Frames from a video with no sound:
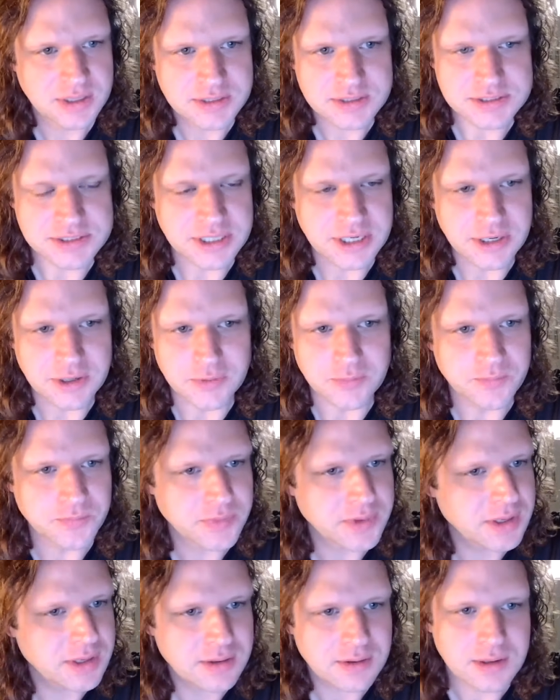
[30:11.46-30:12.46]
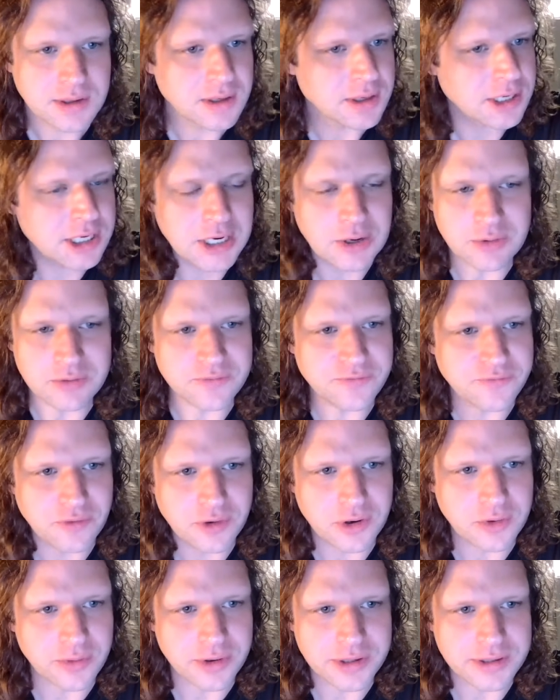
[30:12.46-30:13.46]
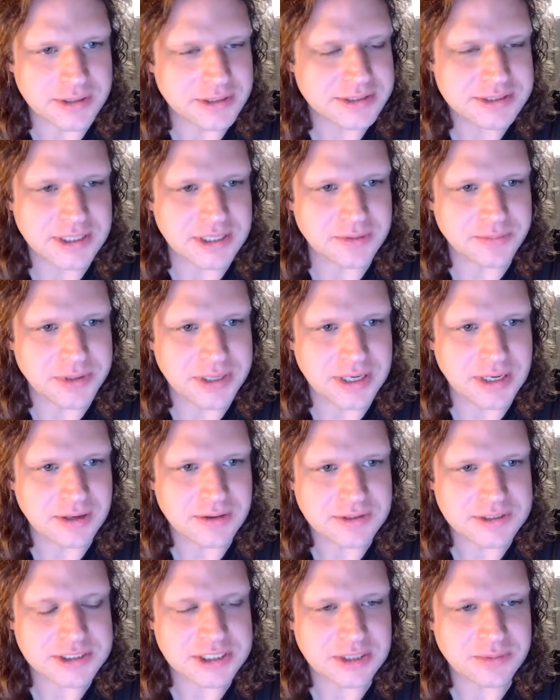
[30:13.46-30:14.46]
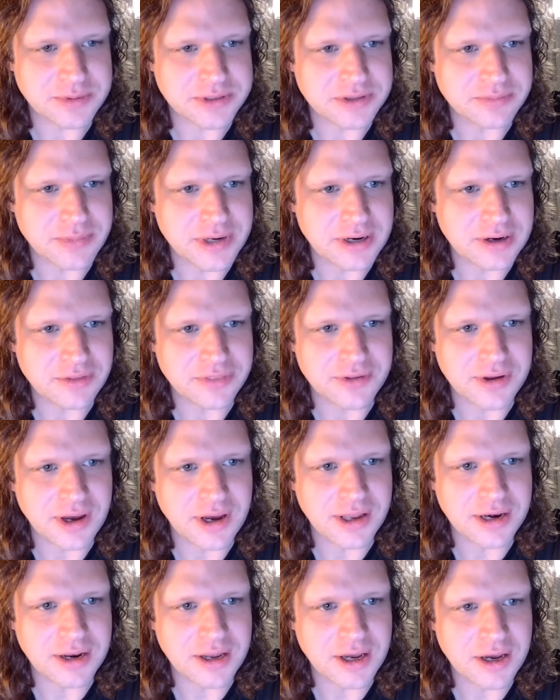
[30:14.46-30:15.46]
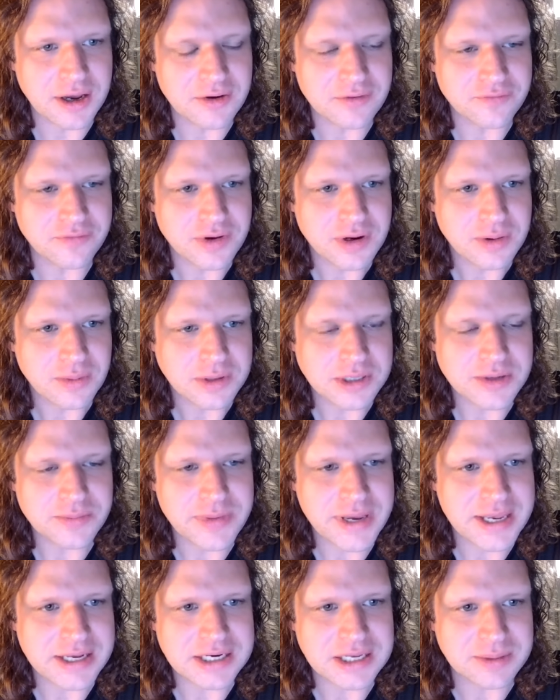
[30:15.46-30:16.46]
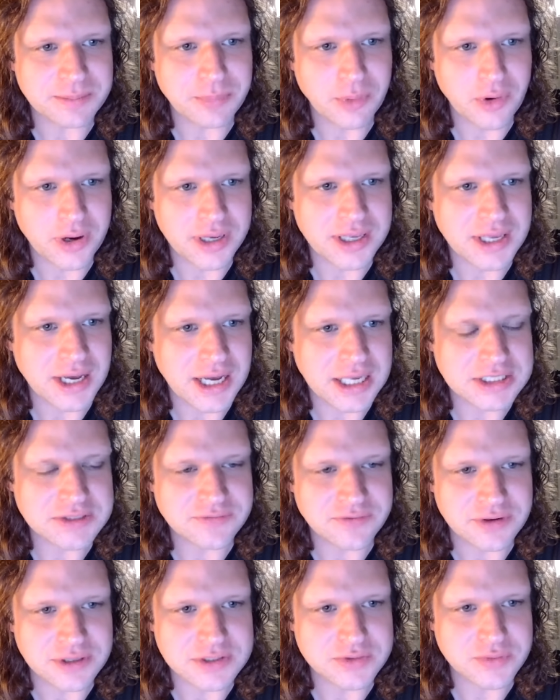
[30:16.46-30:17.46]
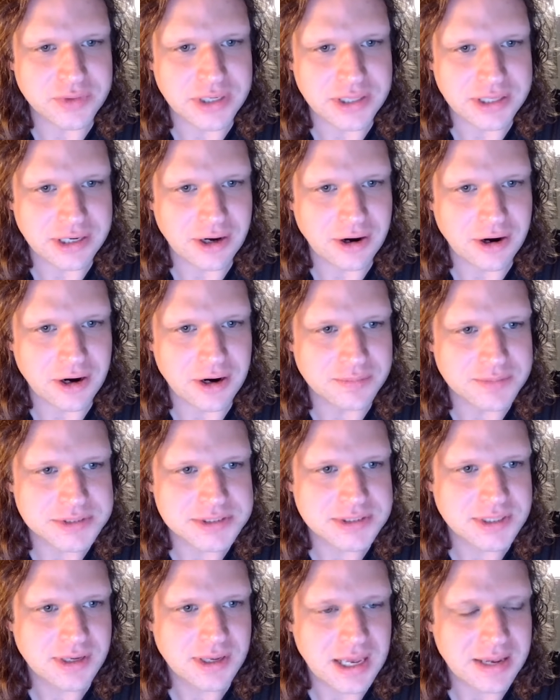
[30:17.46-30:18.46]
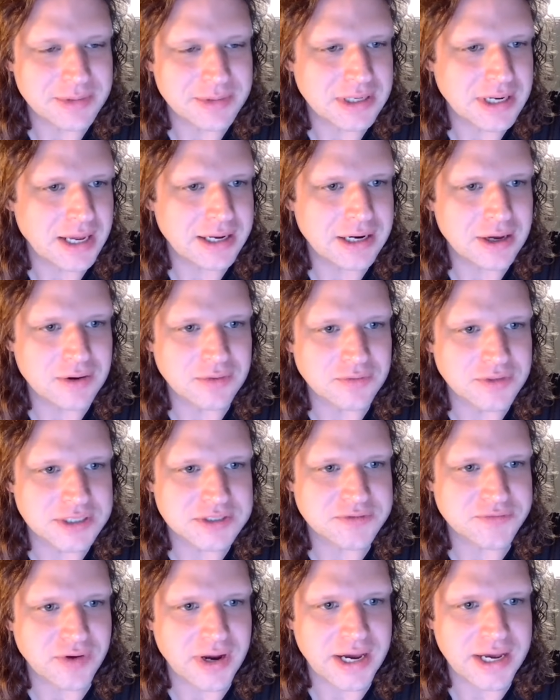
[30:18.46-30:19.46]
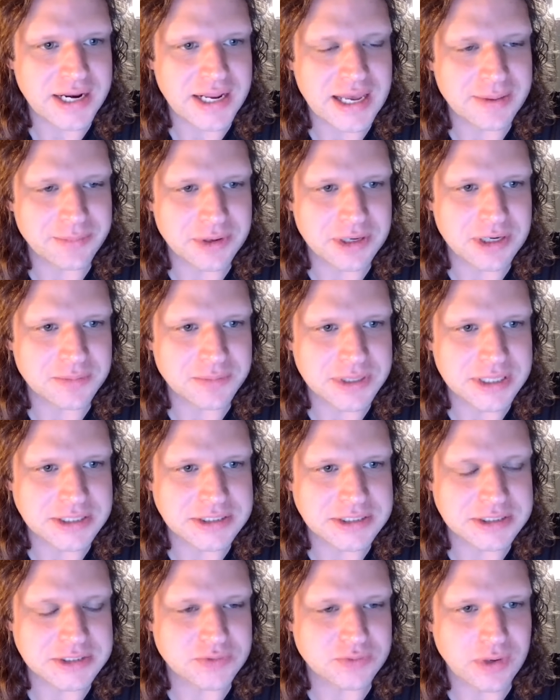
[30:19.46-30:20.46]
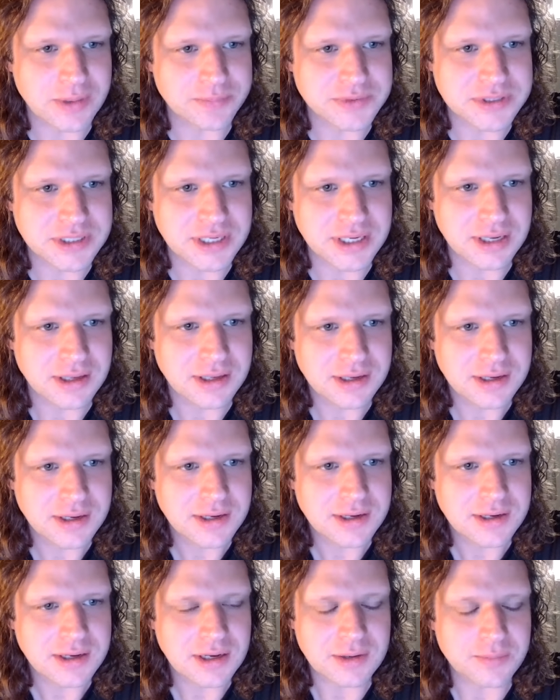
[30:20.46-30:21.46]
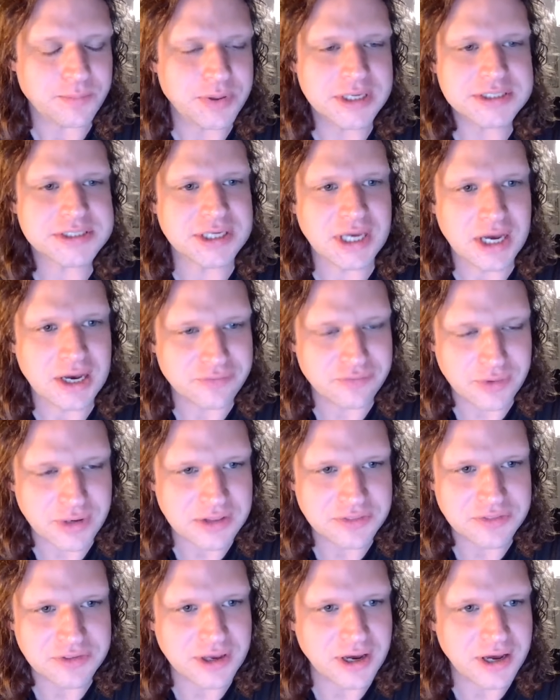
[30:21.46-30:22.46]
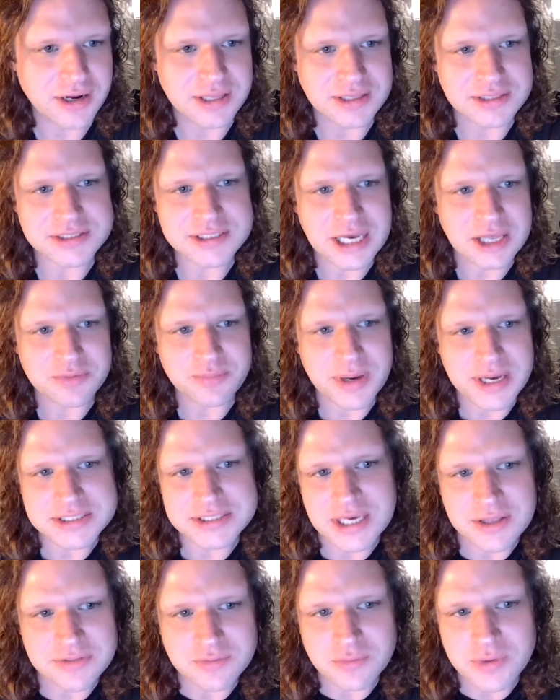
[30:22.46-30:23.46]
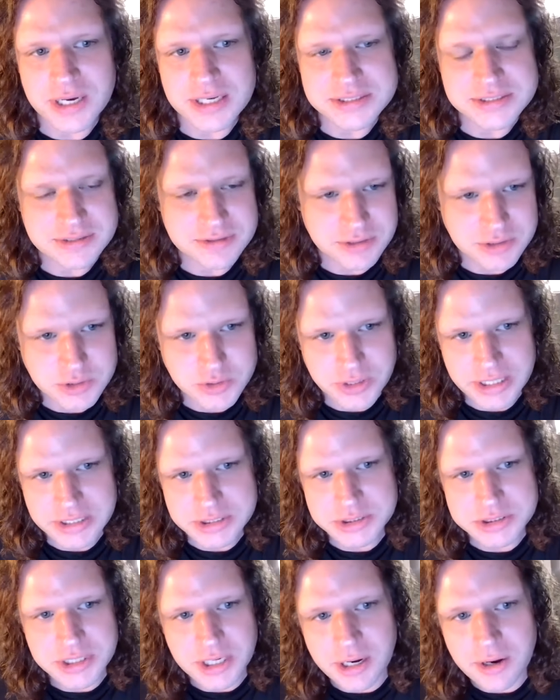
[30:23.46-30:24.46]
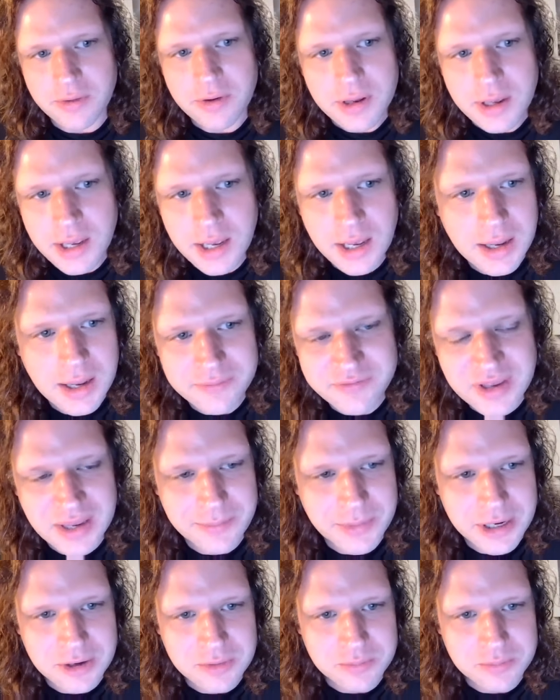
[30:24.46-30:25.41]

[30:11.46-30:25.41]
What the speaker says: So going forward, it's going to be the marathon of demanding boycotts for Israeli arms. I mean, I know this Friday I'm going to be disrupting, pissing off Raytheon at South by Southwest in their trade show. I've got my